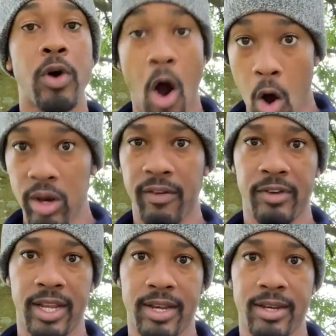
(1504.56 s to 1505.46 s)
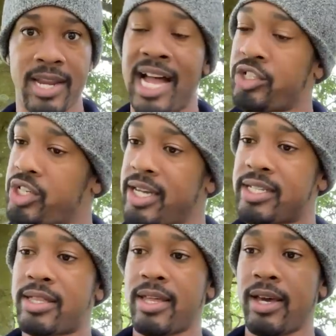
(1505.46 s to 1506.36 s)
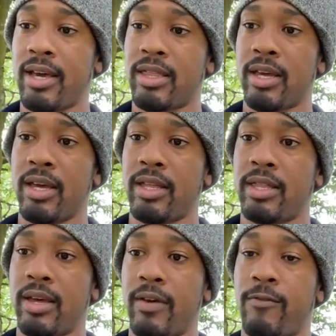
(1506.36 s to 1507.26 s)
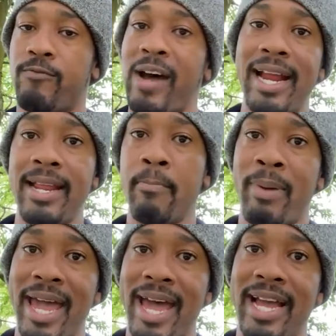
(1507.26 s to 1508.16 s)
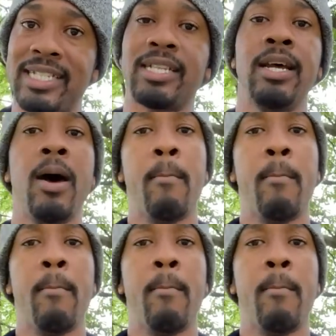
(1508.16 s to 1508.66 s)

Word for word: All of it, not just the the the fighting past,